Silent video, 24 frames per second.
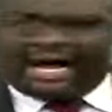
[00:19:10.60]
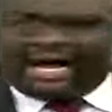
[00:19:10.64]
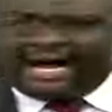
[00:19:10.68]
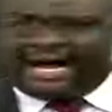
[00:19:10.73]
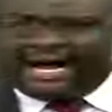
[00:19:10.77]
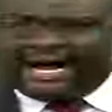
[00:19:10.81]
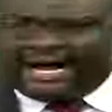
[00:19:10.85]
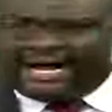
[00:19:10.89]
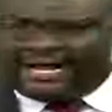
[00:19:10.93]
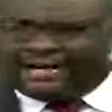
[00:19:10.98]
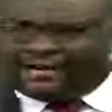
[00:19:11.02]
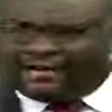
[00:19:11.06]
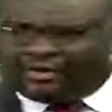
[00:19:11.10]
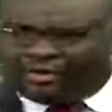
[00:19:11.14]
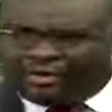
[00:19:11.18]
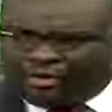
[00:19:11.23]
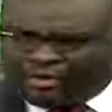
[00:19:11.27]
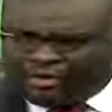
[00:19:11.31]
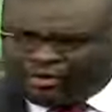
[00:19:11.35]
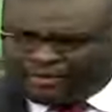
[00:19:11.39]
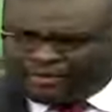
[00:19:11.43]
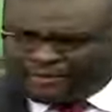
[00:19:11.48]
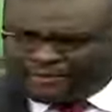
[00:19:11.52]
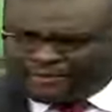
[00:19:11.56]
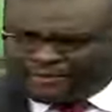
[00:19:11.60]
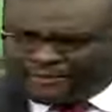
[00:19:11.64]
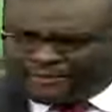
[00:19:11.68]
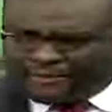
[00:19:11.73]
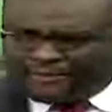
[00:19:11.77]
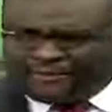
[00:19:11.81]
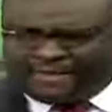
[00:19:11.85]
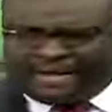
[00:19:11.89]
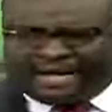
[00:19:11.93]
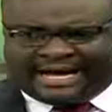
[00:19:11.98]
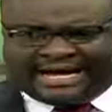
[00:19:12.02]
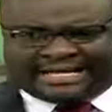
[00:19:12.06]
I go
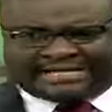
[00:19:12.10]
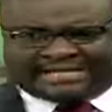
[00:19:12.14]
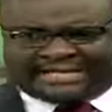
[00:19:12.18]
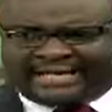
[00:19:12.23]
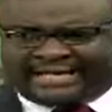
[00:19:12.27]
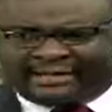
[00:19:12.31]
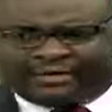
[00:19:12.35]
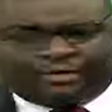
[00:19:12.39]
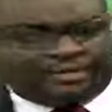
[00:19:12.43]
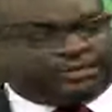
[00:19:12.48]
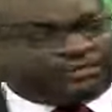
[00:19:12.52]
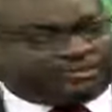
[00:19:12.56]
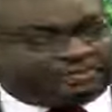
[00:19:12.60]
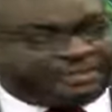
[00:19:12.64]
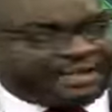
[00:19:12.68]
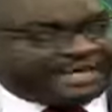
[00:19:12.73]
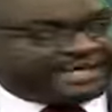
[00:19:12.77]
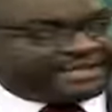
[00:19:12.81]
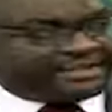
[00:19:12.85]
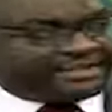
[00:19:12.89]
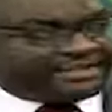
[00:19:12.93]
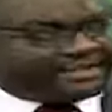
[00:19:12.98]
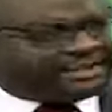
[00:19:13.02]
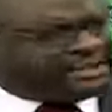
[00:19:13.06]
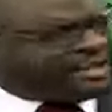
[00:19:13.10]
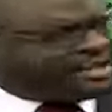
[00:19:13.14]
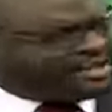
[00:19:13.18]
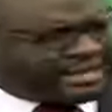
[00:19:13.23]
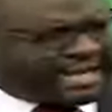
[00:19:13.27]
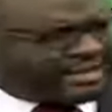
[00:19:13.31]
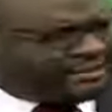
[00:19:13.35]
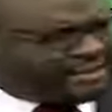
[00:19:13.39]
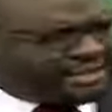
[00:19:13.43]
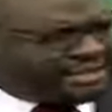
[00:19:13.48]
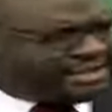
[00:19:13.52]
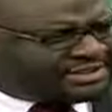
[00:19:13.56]
at a good pace? I'm
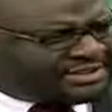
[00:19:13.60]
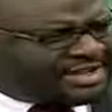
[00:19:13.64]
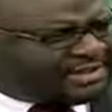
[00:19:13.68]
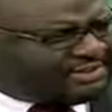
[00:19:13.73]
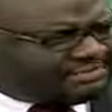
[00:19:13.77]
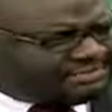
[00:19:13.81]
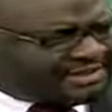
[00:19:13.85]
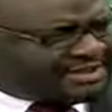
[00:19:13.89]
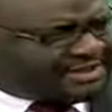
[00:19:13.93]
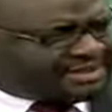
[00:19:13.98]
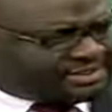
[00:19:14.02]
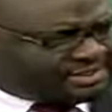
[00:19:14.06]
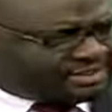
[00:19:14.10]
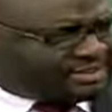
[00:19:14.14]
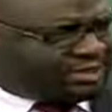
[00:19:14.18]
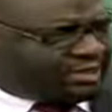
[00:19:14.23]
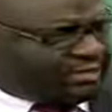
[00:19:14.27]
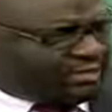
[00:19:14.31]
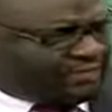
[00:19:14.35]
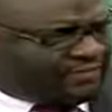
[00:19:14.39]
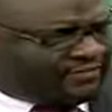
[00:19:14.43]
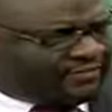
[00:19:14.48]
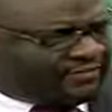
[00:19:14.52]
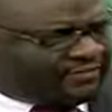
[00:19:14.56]
not saying be slow.